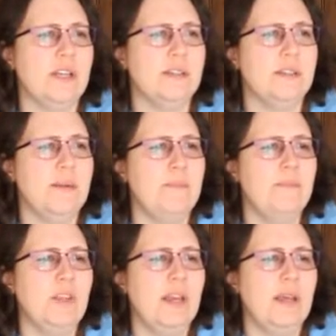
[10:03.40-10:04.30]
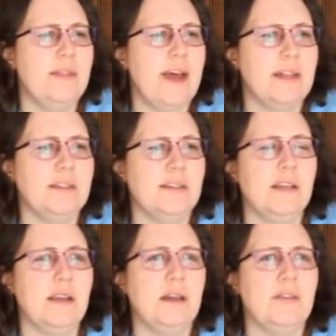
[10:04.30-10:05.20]
is that
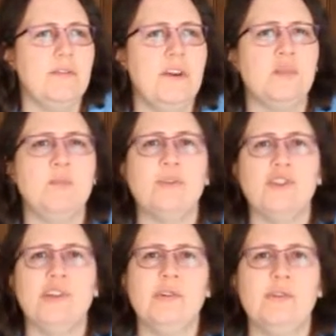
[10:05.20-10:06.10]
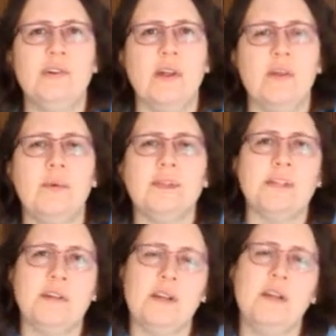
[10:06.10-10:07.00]
the firstborn children are the ones
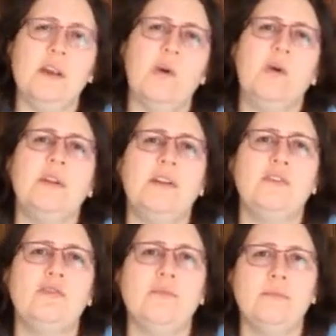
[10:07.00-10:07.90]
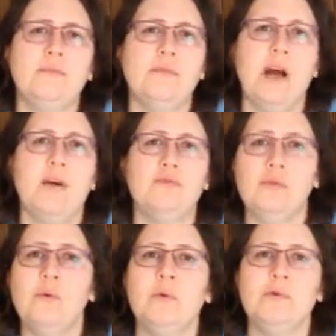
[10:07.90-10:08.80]
that are going to go on and
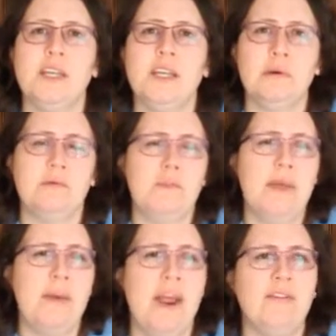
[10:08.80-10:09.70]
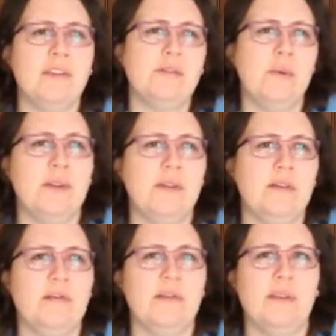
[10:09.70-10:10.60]
rule, take over from their parents, whether
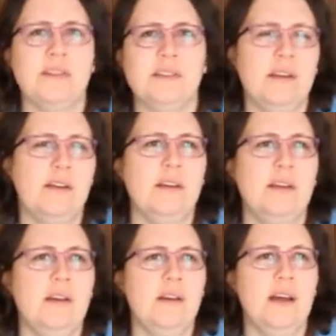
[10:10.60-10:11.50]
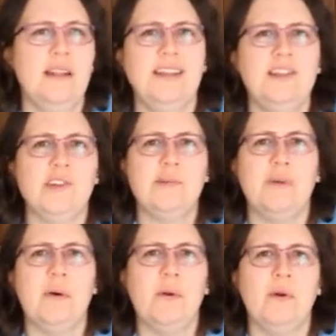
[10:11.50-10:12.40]
that's in a leadership
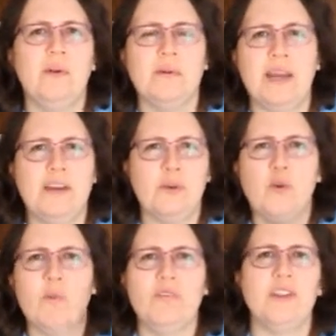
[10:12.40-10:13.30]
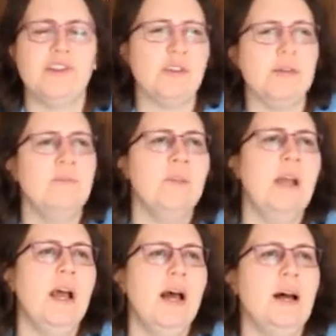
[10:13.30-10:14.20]
role or head of a corporation.
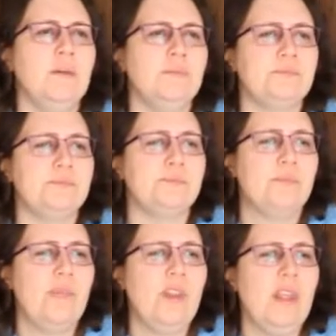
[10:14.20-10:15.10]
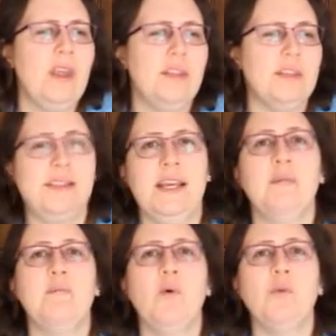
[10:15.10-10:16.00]
The
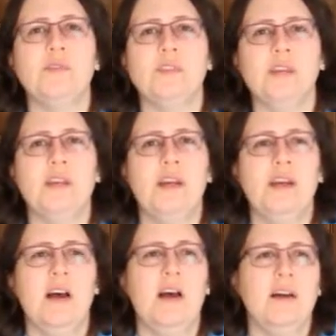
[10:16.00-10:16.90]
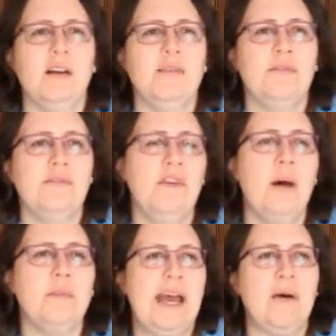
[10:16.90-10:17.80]
secondborns are
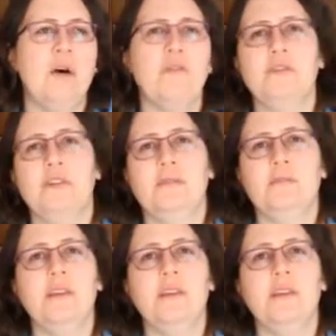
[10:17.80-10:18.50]
farmed out, often